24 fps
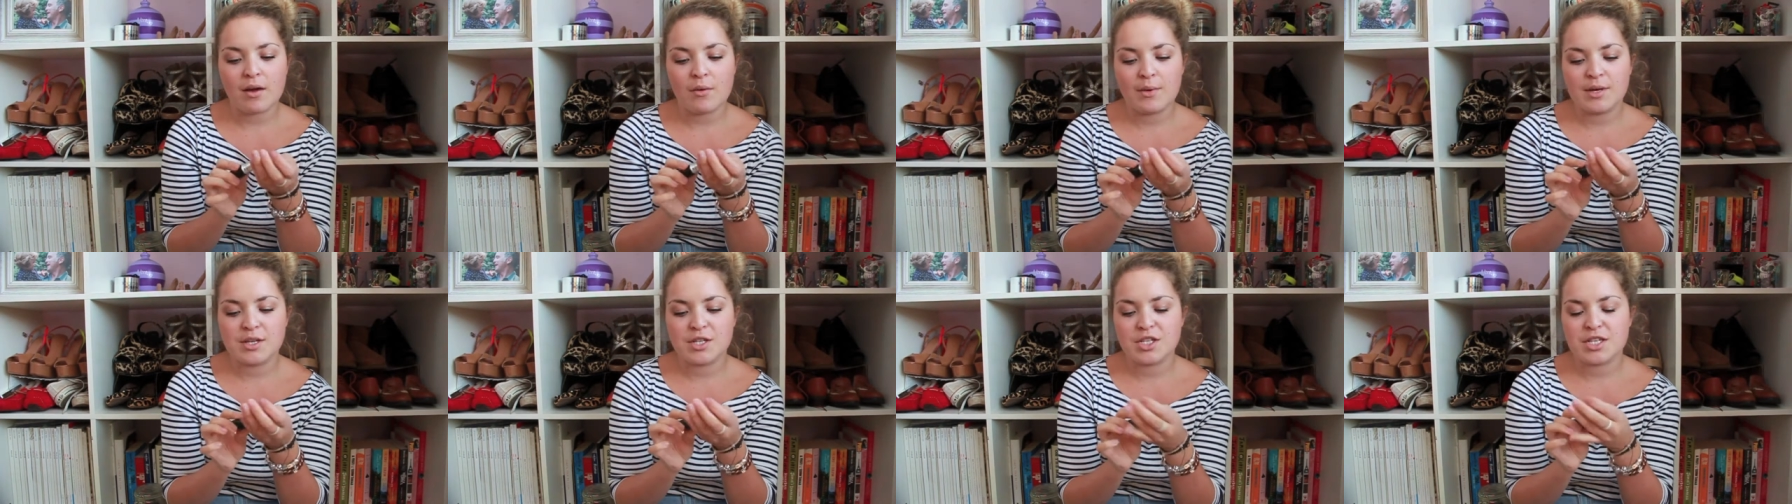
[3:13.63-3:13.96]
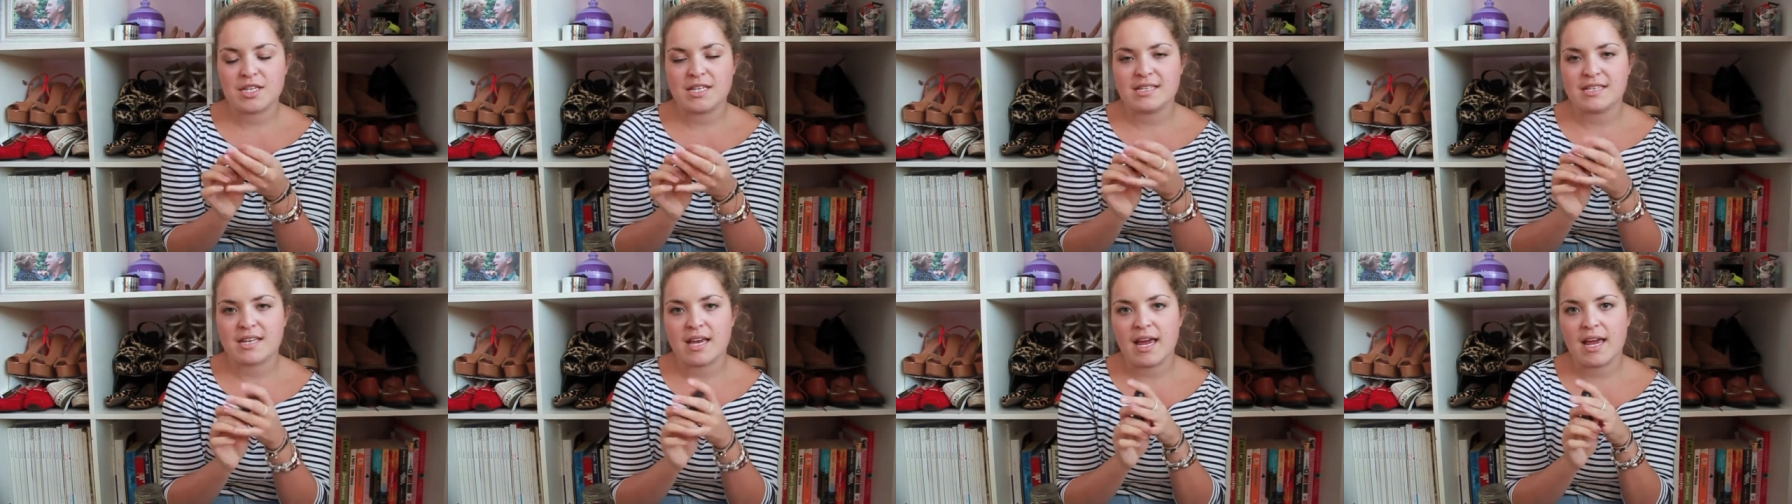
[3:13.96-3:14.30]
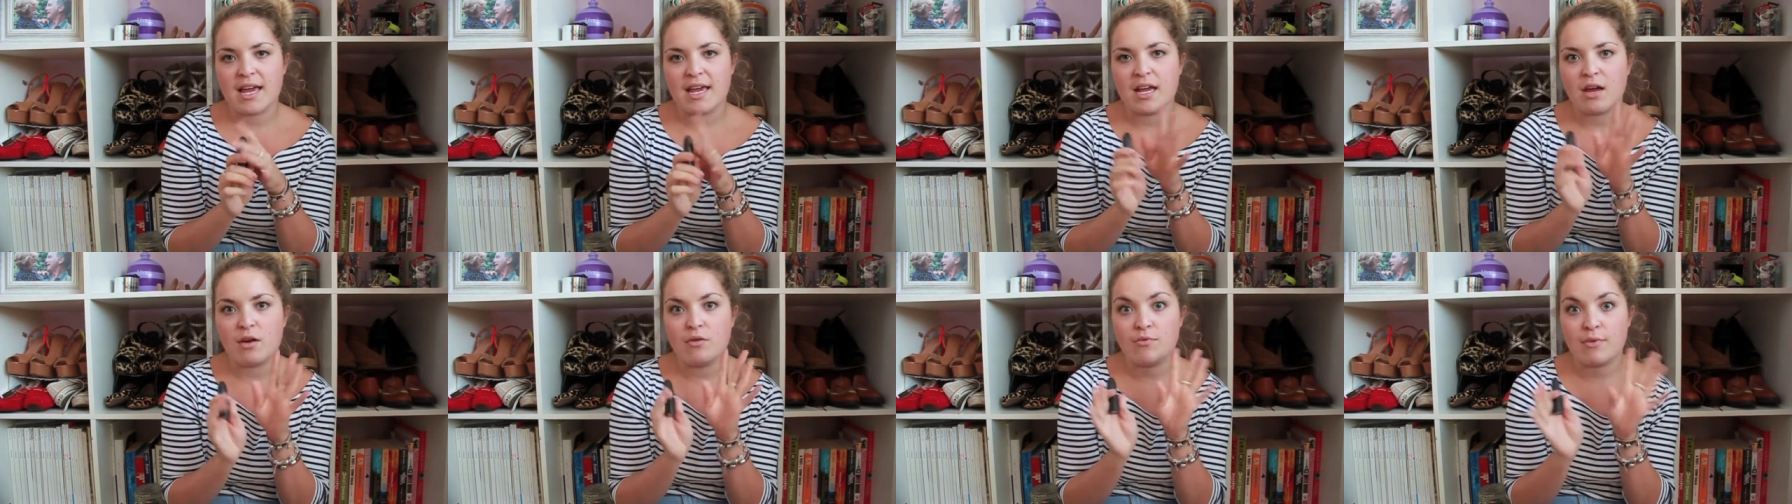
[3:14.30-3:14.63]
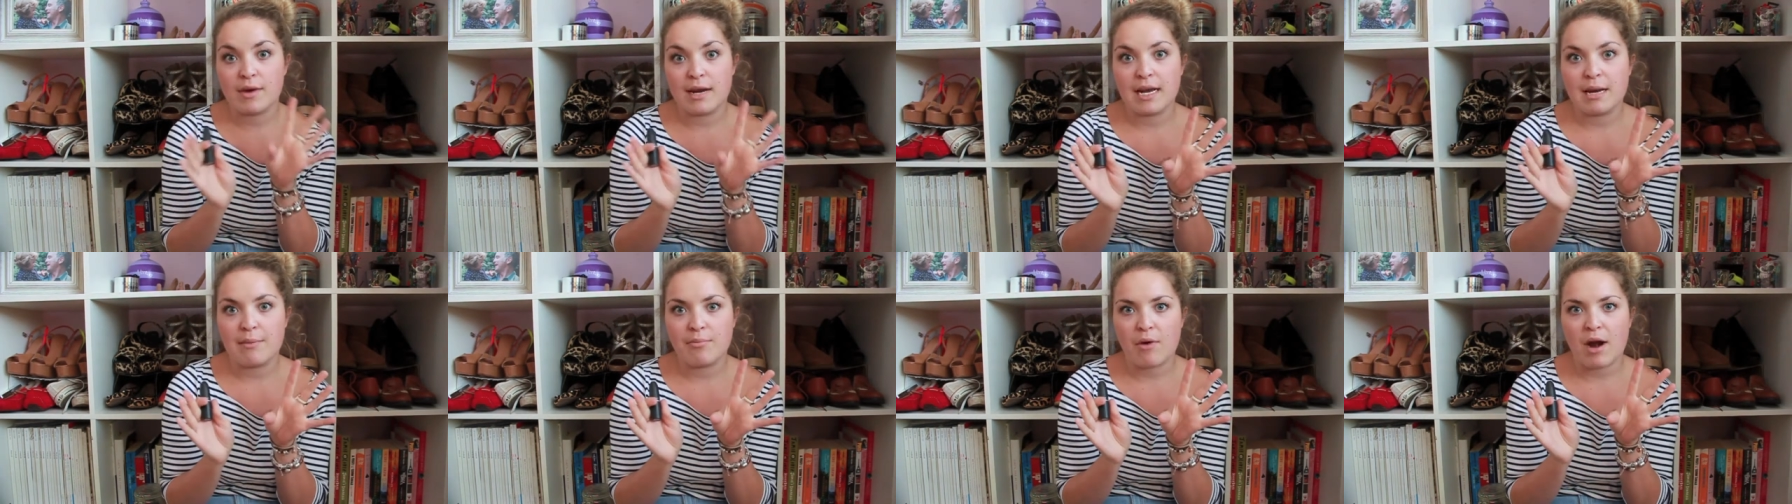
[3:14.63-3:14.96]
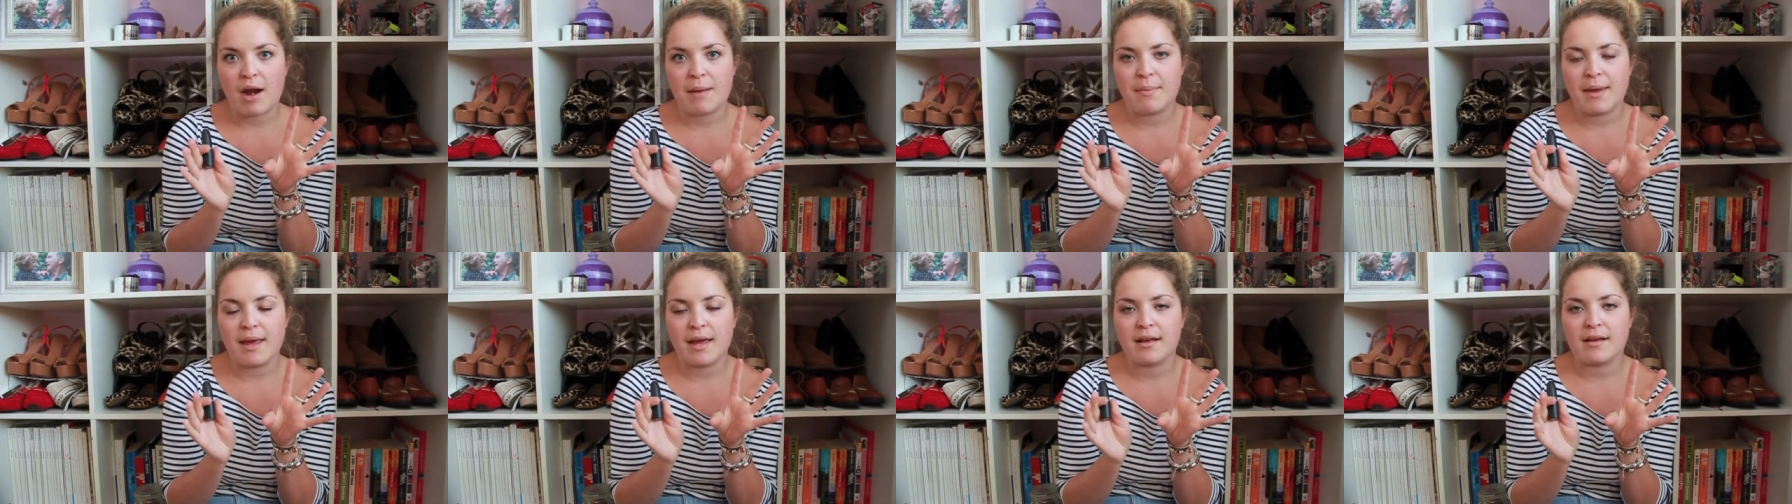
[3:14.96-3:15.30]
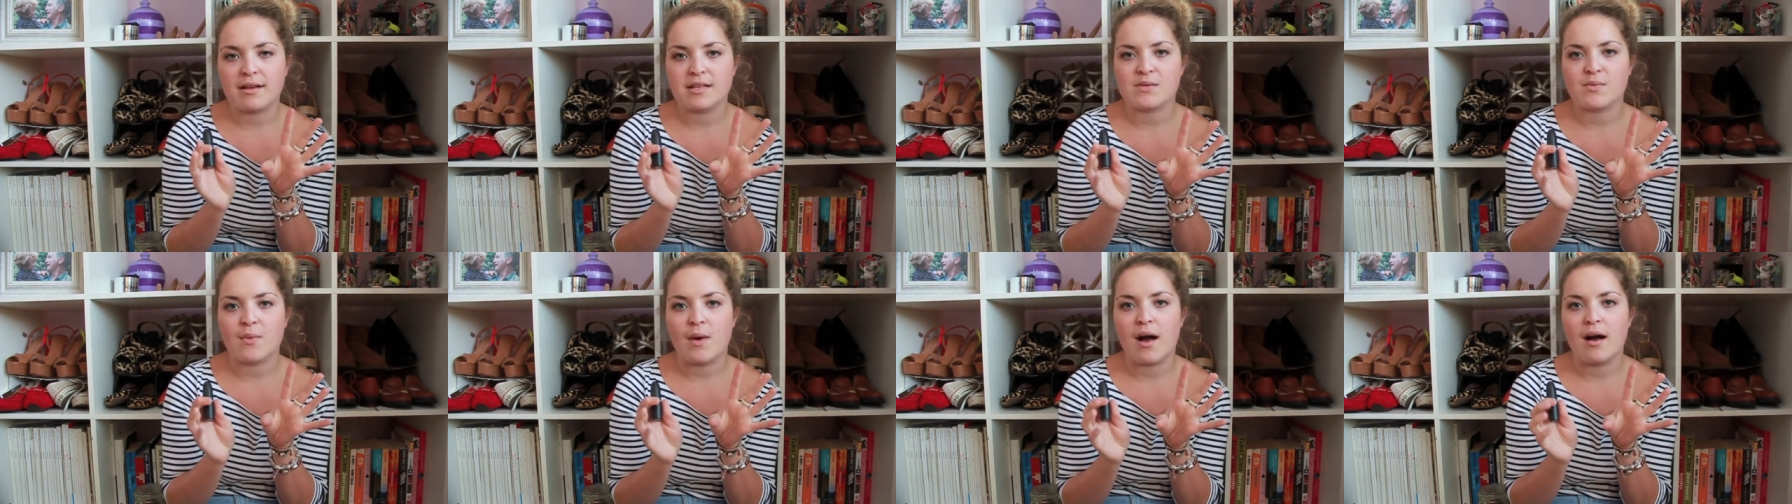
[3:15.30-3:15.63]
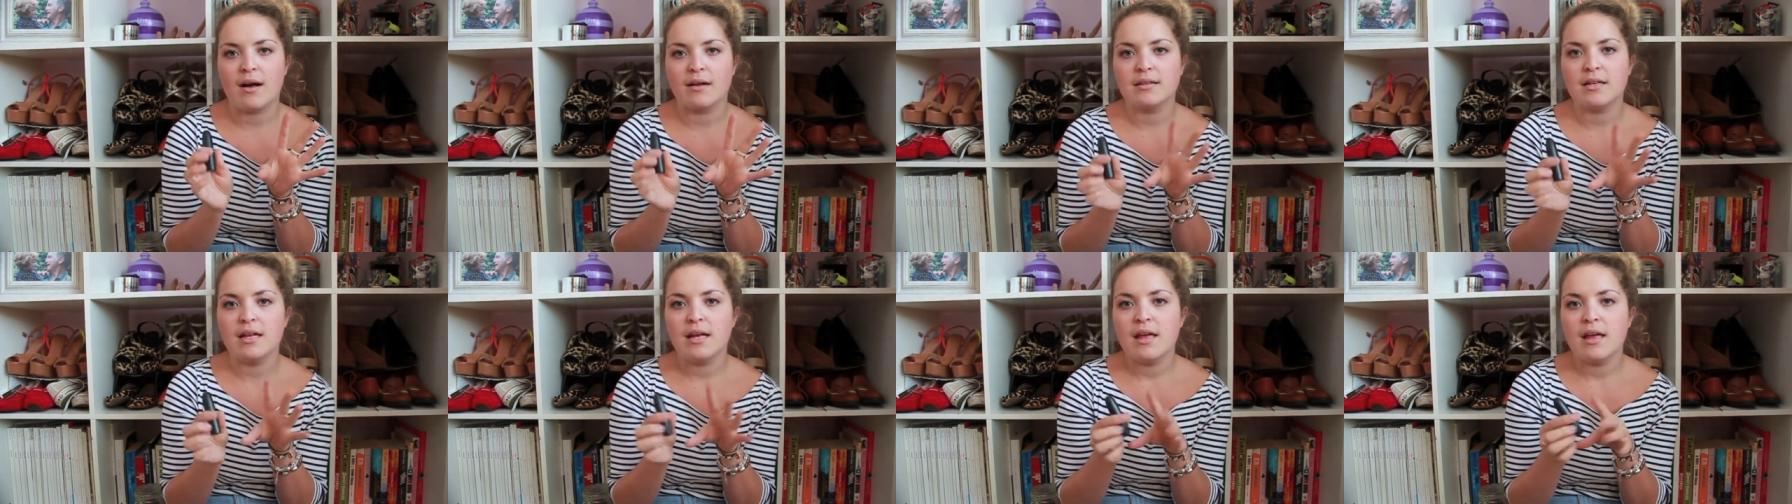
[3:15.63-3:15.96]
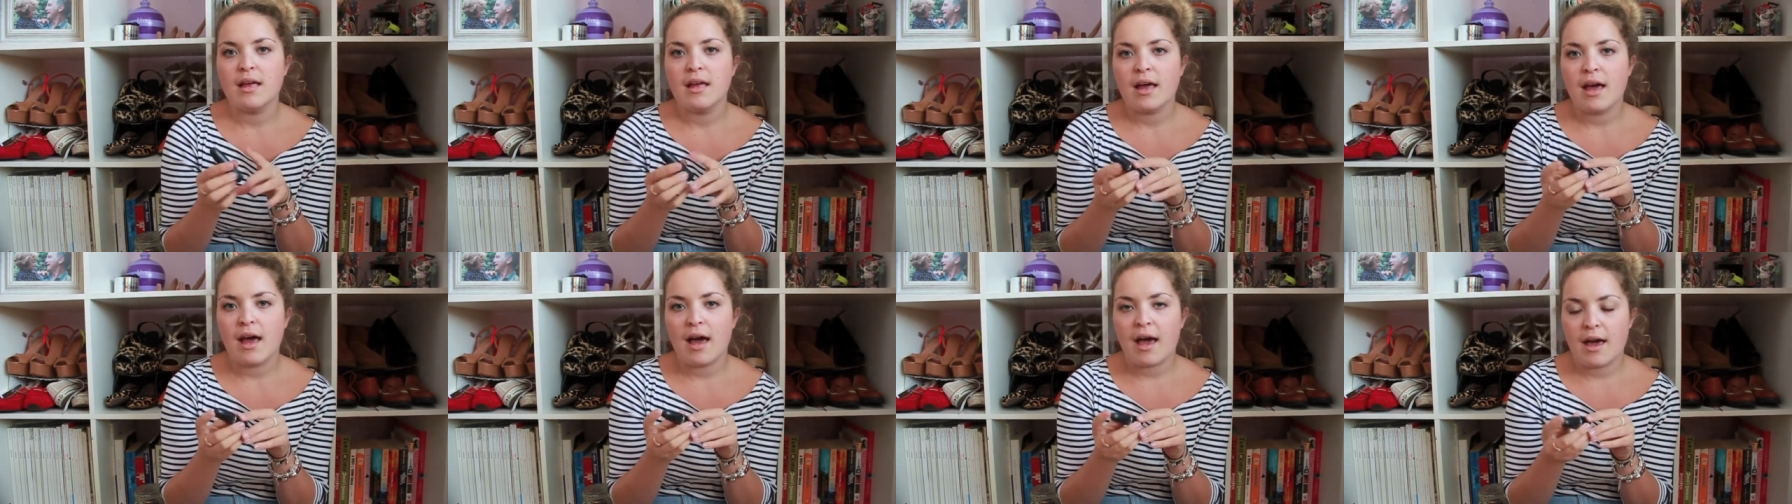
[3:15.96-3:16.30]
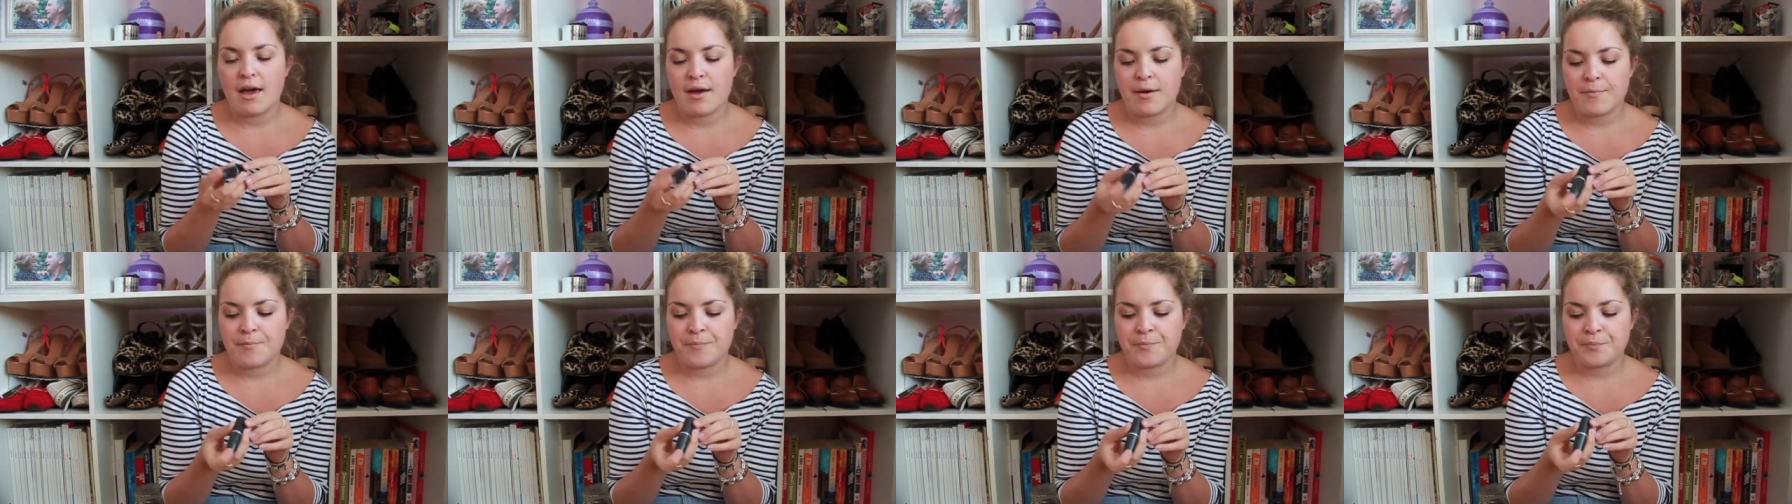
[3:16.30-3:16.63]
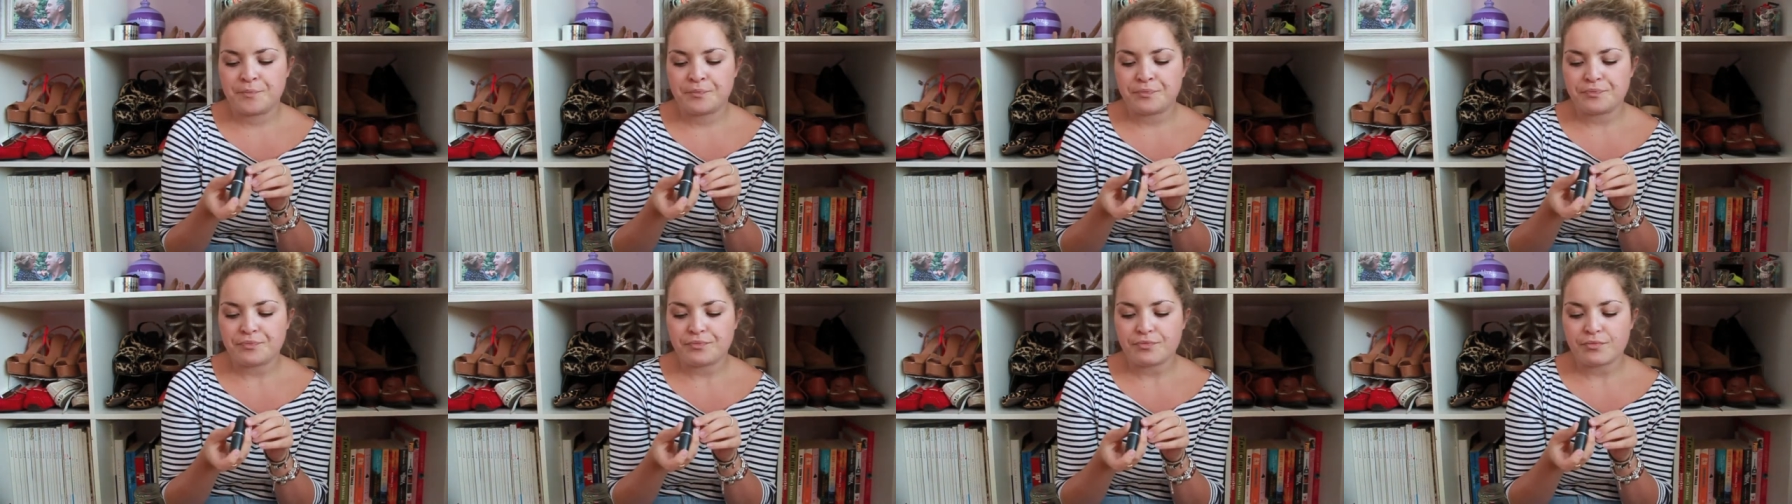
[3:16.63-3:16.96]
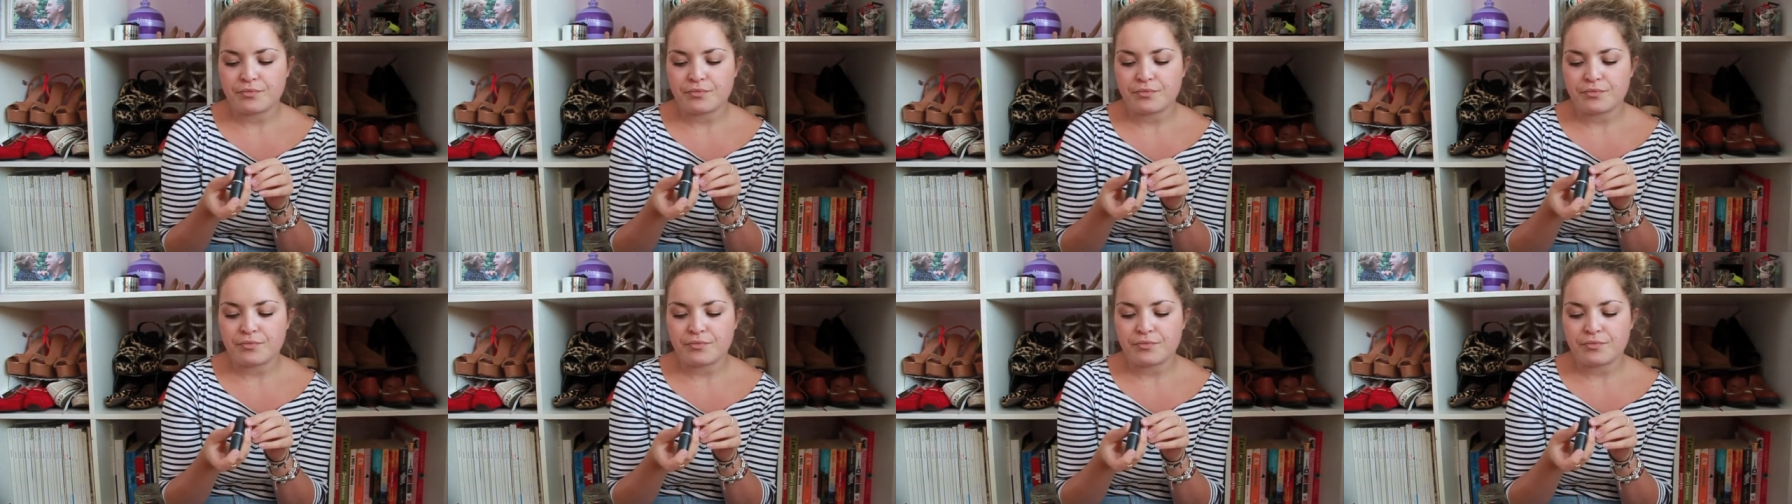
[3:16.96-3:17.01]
which is a really bright pink as well, but